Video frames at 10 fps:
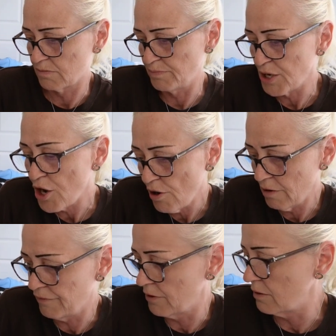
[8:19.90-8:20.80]

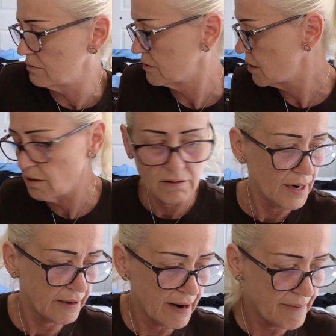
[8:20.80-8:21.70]
beautiful. So I
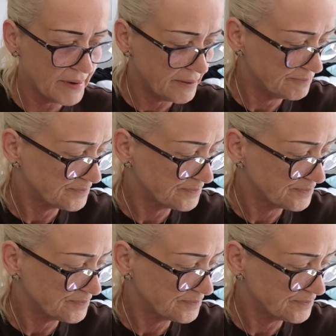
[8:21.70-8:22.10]
grabbed it.